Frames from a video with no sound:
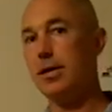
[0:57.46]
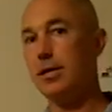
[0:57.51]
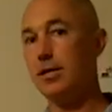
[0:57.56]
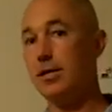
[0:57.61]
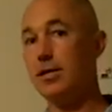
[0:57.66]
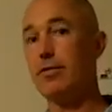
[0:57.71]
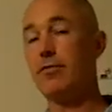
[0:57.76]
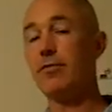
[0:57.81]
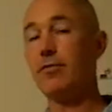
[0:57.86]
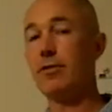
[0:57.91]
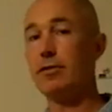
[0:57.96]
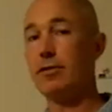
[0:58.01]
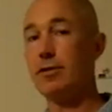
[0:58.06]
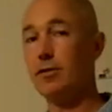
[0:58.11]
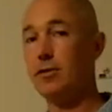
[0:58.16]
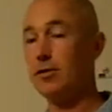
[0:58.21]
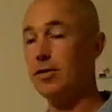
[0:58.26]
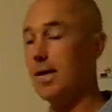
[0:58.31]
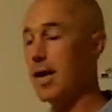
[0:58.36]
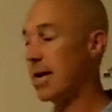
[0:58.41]
difference in
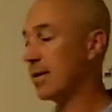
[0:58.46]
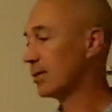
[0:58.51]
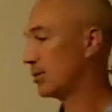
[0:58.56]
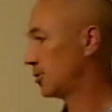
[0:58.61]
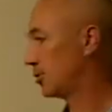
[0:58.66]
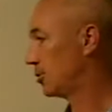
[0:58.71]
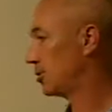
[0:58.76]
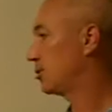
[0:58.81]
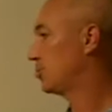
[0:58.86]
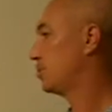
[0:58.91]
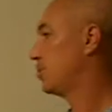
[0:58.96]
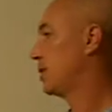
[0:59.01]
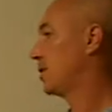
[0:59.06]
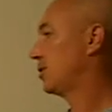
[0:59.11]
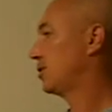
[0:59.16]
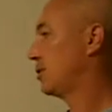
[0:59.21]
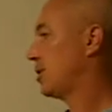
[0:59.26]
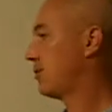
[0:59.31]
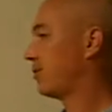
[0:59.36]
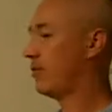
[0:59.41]
your taxes, just
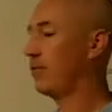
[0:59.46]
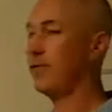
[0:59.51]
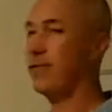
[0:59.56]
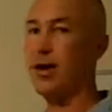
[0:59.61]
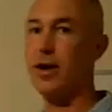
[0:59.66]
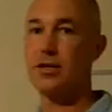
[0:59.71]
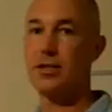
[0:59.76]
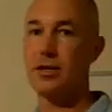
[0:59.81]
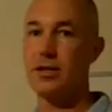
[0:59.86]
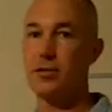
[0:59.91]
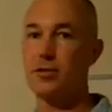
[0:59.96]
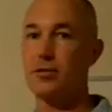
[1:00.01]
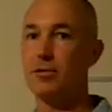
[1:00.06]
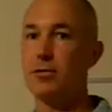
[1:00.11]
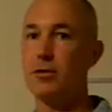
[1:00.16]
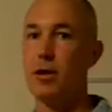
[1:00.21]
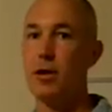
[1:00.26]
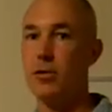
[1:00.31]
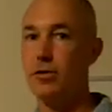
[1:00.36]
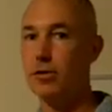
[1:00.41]
based off the fact that
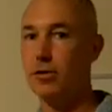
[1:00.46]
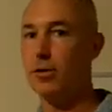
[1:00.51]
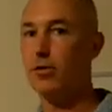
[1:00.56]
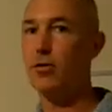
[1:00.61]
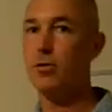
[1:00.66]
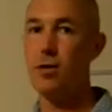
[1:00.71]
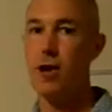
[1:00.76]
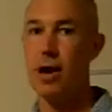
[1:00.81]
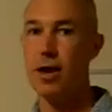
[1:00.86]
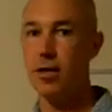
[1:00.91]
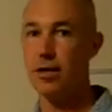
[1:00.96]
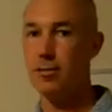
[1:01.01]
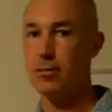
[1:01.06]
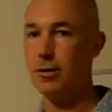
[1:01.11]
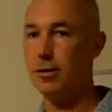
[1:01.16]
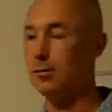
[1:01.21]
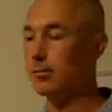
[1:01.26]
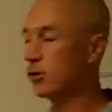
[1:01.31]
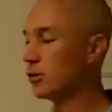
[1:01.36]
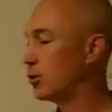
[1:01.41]
you are the owner
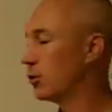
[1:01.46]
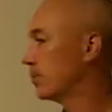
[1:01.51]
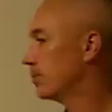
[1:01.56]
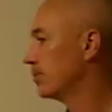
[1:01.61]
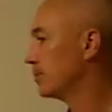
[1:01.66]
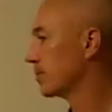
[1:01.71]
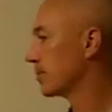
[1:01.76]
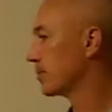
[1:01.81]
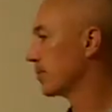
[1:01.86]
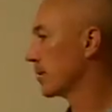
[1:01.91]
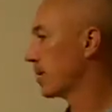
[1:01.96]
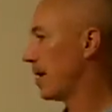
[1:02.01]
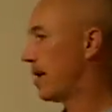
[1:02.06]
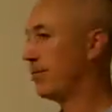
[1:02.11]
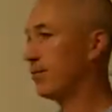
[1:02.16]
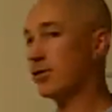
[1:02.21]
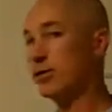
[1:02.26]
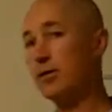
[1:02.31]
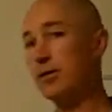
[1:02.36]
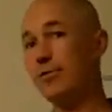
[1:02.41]
occupant. So
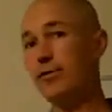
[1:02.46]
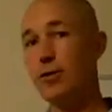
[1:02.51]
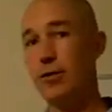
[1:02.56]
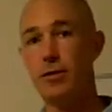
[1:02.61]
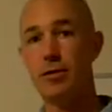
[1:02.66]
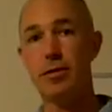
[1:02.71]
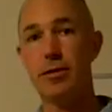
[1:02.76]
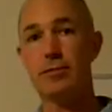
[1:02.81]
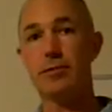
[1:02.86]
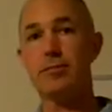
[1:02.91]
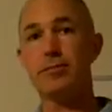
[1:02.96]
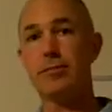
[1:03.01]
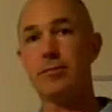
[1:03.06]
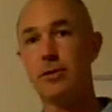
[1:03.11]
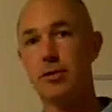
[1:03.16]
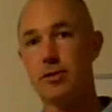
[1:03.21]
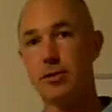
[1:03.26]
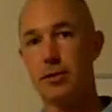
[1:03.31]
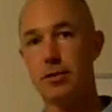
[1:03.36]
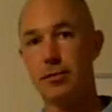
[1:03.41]
obviously if you own it,
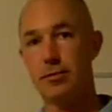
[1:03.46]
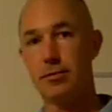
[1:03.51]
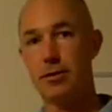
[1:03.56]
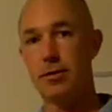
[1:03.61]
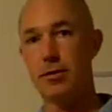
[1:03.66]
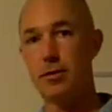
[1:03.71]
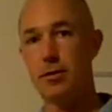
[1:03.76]
it's going to be